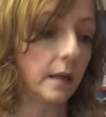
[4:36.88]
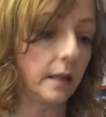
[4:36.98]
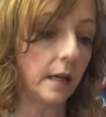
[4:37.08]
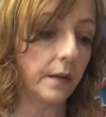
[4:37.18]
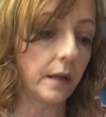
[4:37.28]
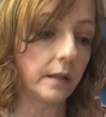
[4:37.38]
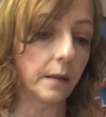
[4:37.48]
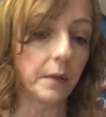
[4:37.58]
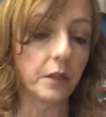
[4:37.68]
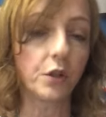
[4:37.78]
the other. So I'm
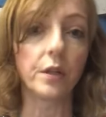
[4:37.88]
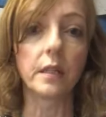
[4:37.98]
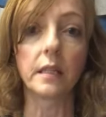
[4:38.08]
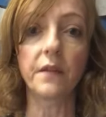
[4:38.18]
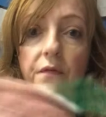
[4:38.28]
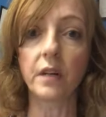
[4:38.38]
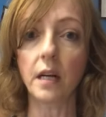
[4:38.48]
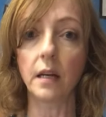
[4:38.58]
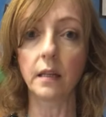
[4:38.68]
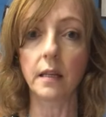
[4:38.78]
going to choose a different
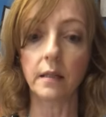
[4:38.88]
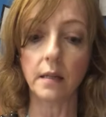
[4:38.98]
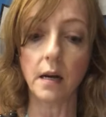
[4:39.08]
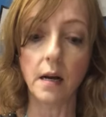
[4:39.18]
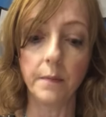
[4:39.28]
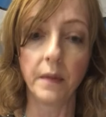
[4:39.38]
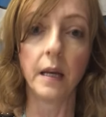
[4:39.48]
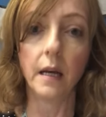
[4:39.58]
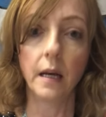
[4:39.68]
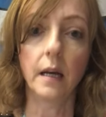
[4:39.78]
colour this time.
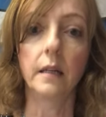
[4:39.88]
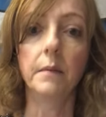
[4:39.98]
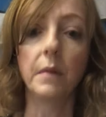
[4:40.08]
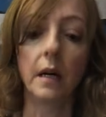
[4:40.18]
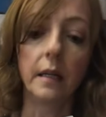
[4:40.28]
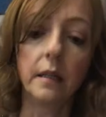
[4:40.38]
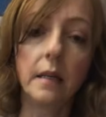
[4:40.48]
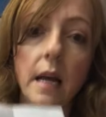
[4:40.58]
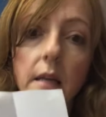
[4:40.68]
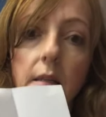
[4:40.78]
And in my
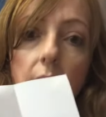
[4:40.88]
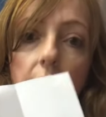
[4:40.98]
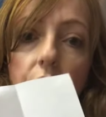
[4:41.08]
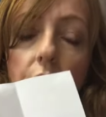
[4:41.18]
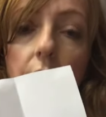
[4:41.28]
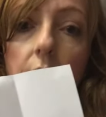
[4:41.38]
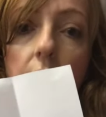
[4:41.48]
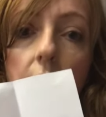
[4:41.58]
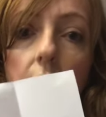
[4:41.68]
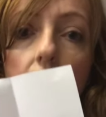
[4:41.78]
next section,
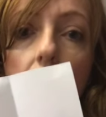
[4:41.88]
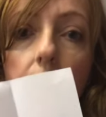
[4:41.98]
I'm